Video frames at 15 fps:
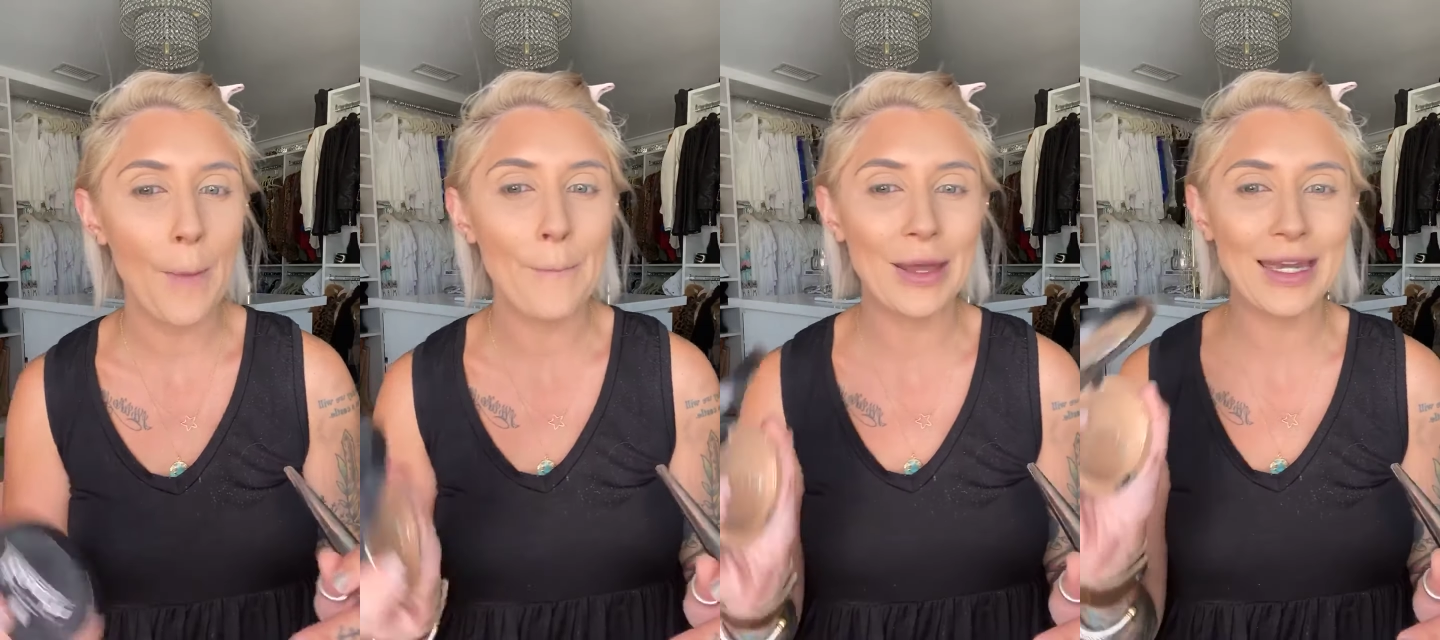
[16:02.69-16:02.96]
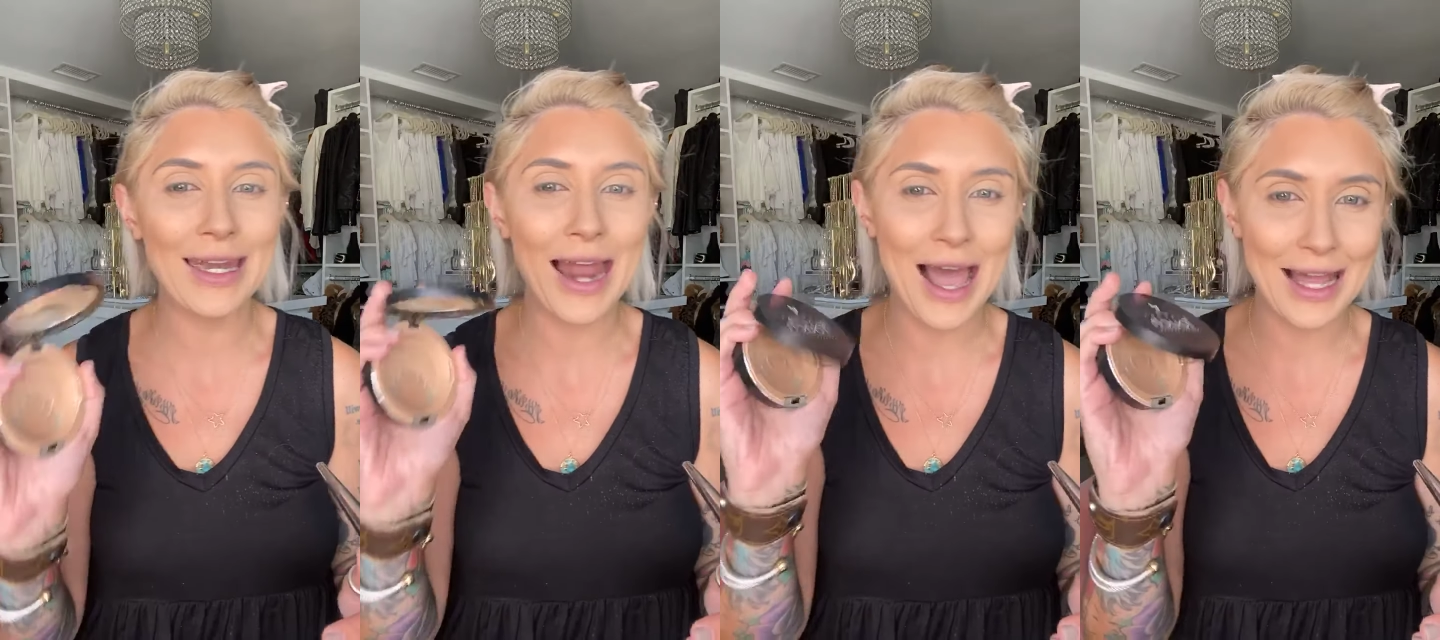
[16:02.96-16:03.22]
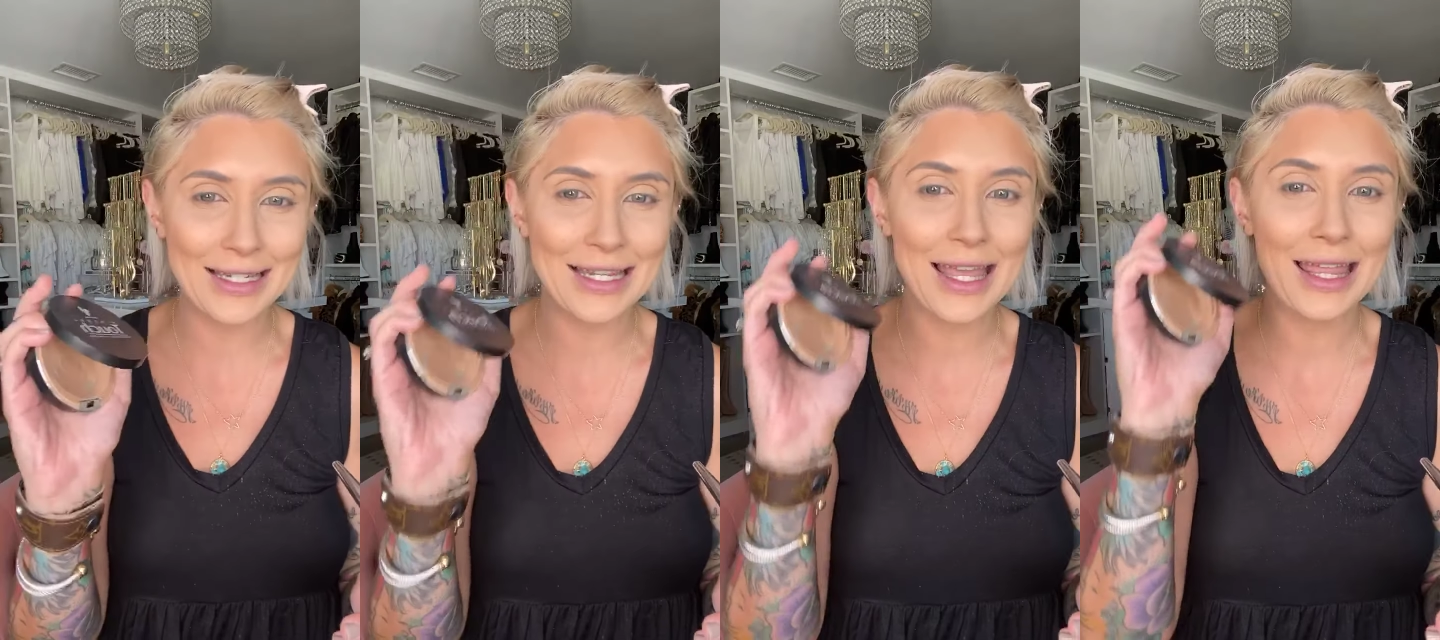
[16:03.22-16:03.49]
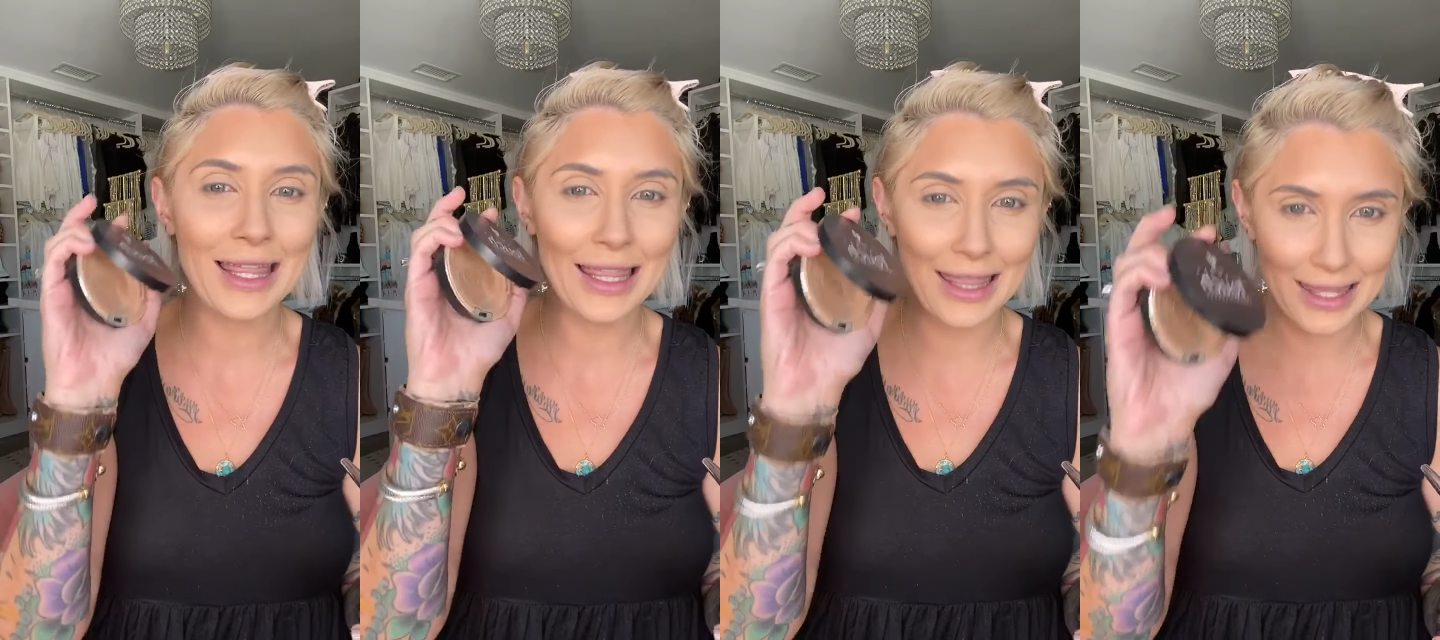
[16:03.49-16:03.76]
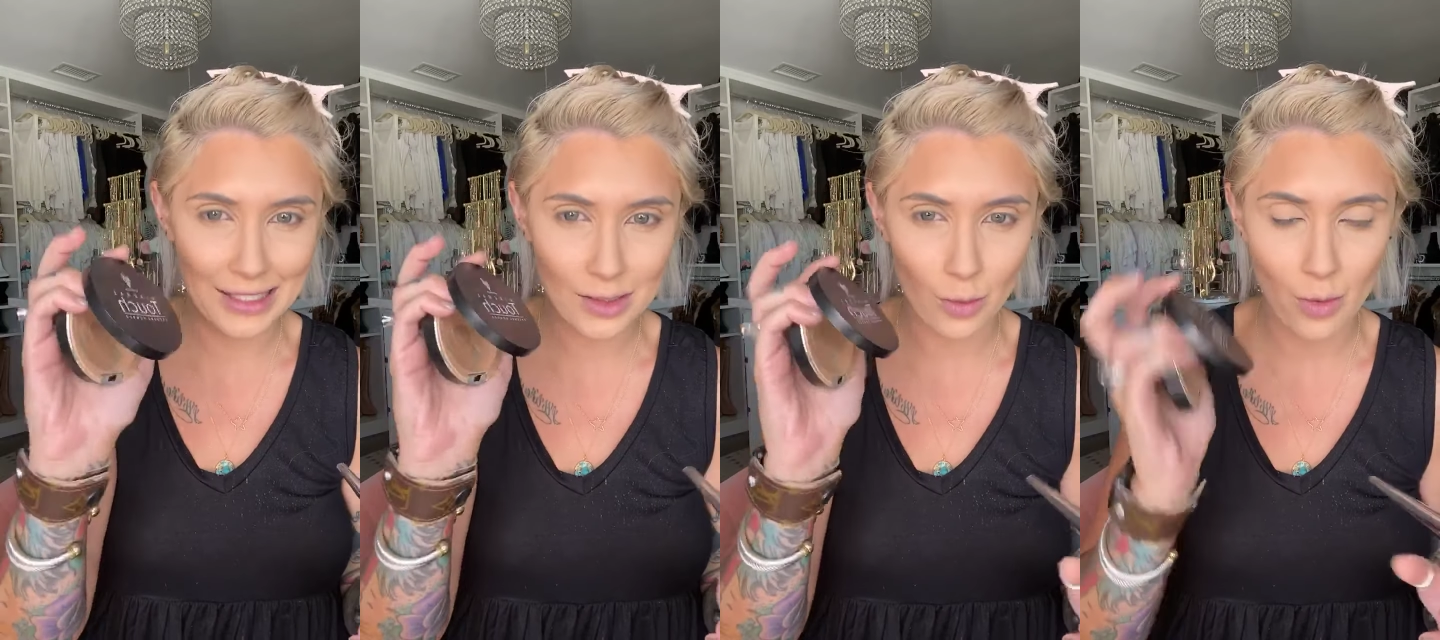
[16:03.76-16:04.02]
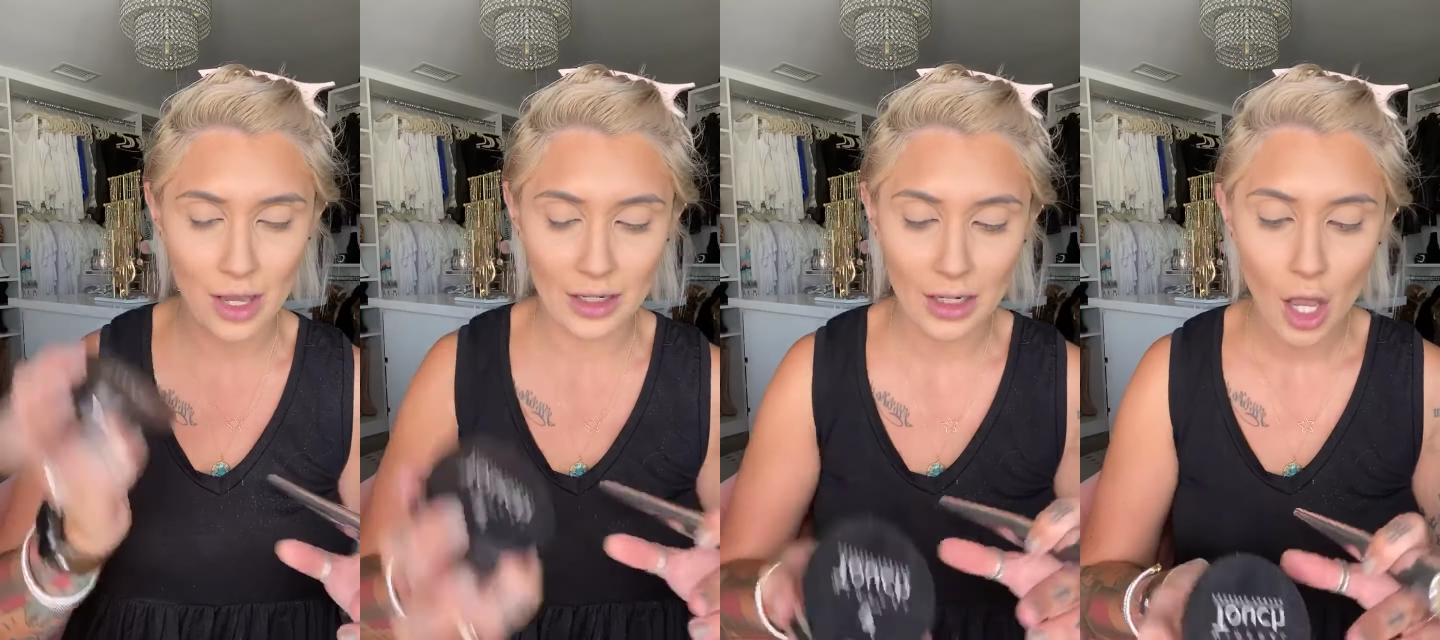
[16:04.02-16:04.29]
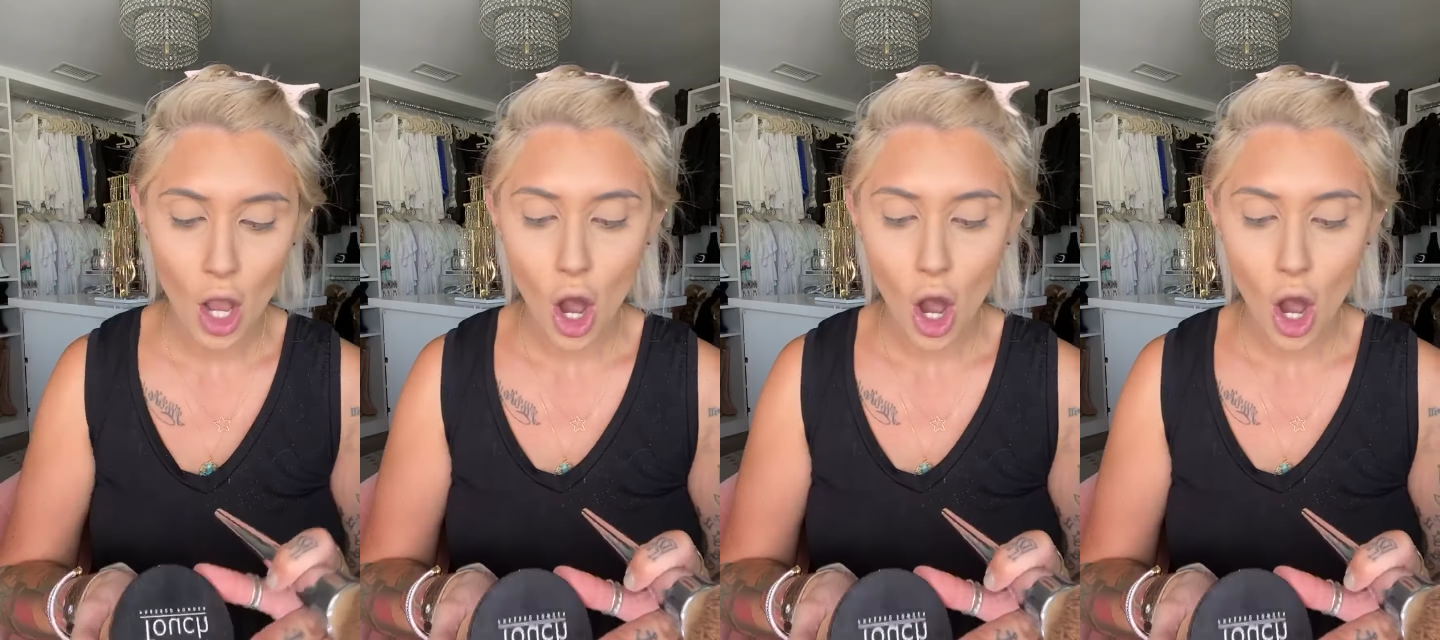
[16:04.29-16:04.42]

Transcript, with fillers: but not this one.